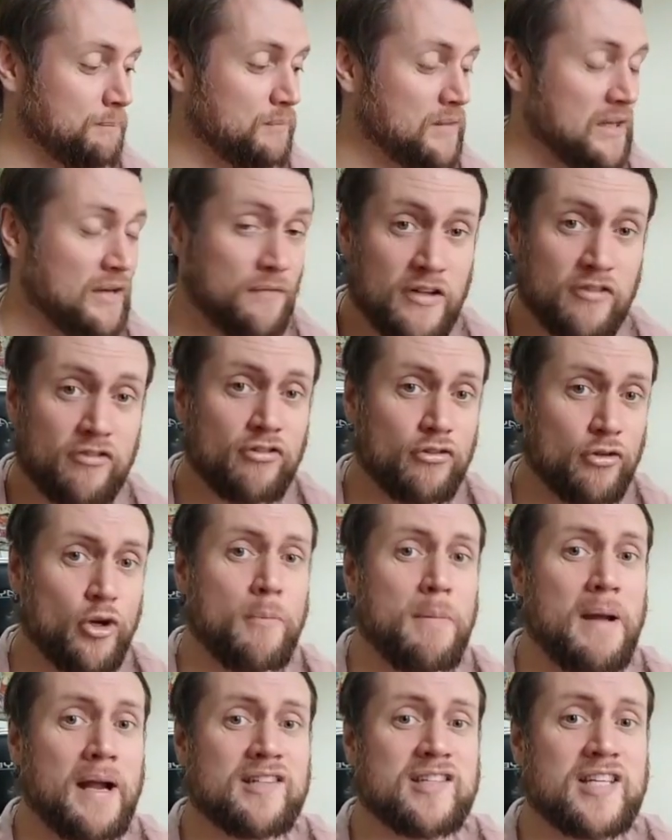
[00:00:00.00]
If this doesn't come
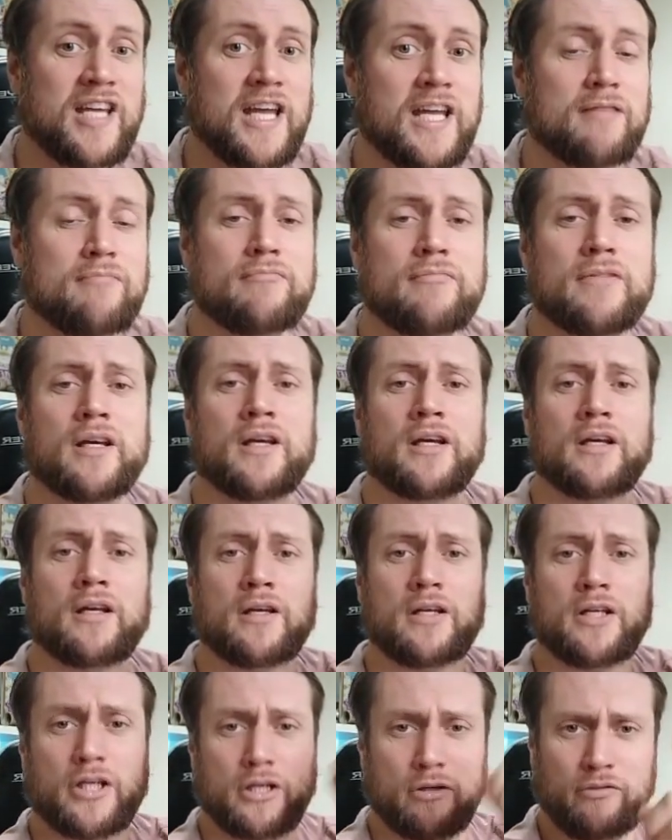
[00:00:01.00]
back at 10,
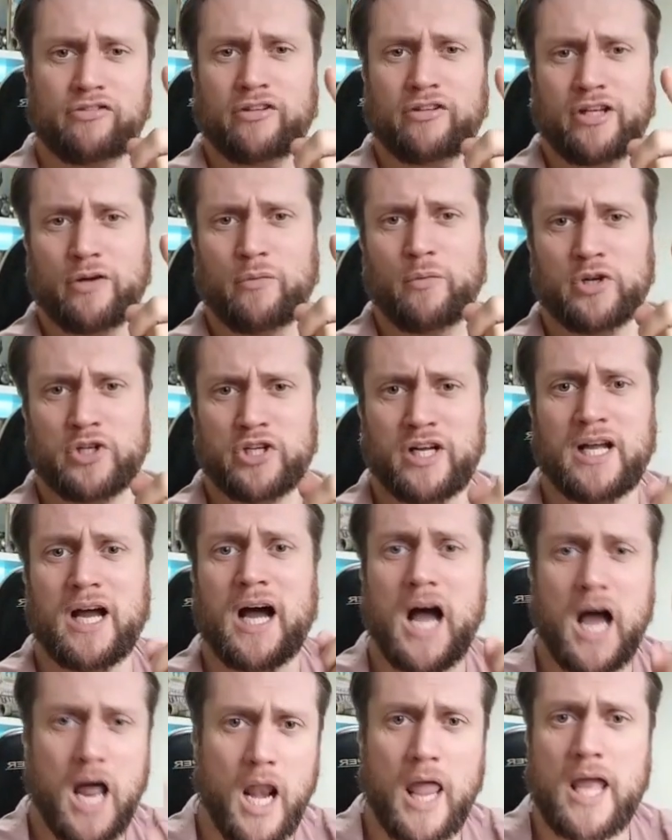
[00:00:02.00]
you watch it
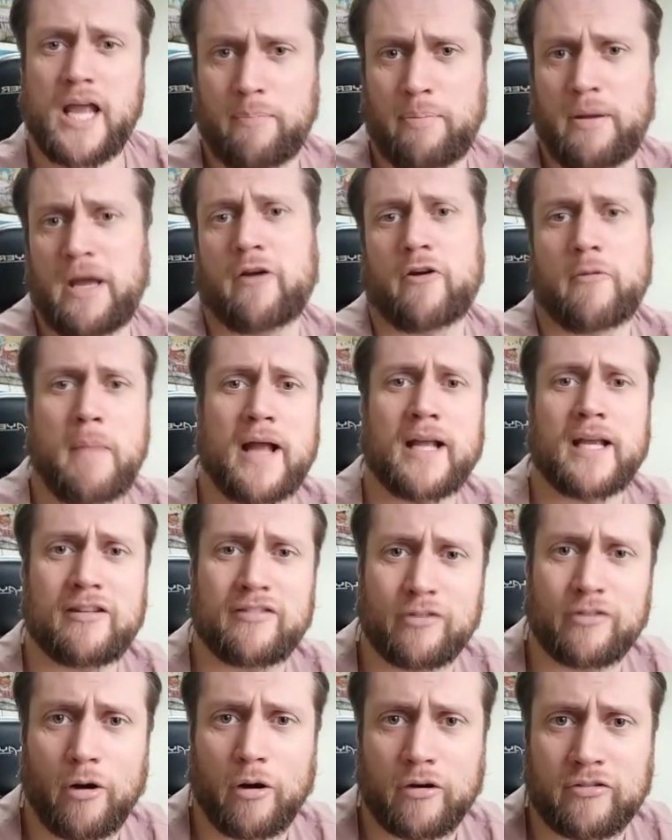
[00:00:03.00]
here, I'll eat a pair of manky
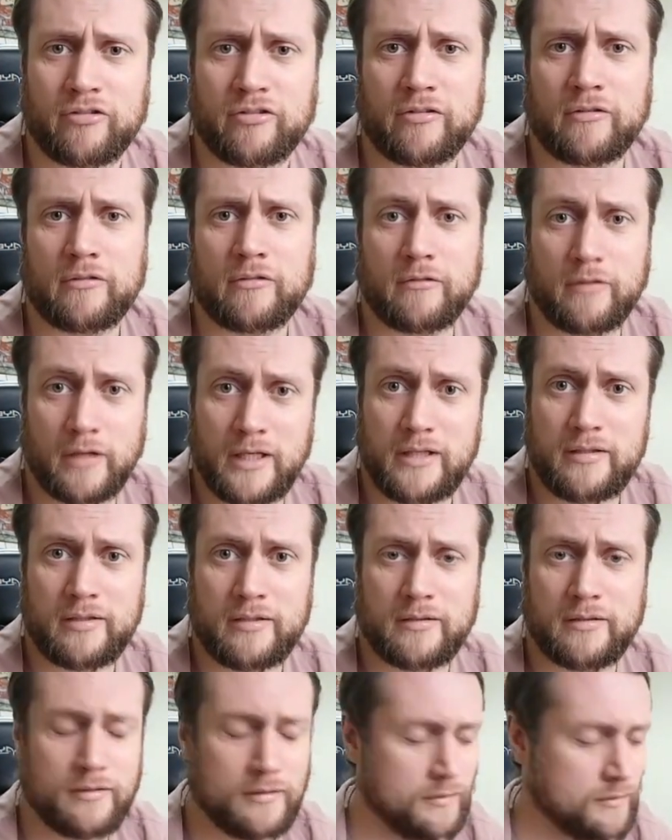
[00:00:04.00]
socks, right?
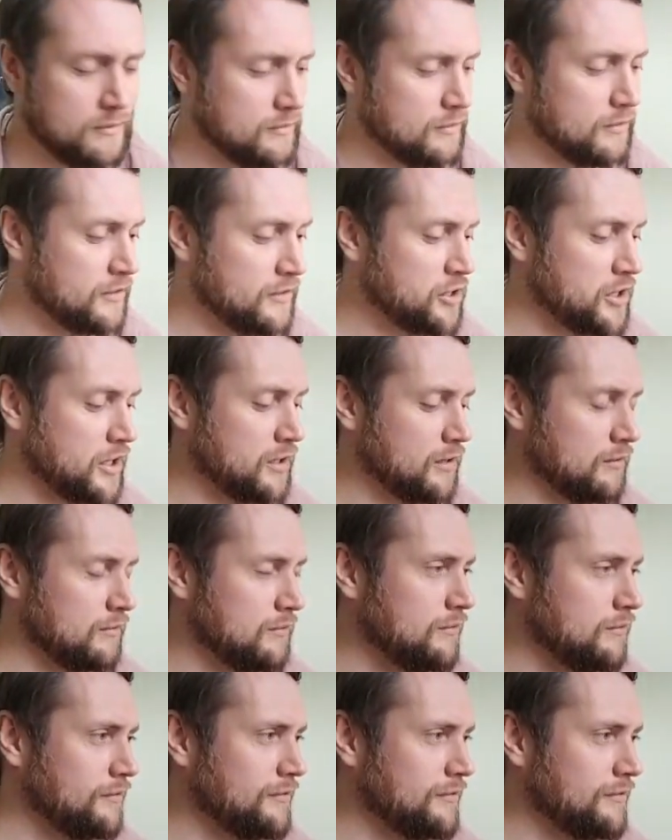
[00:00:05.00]
On the channel.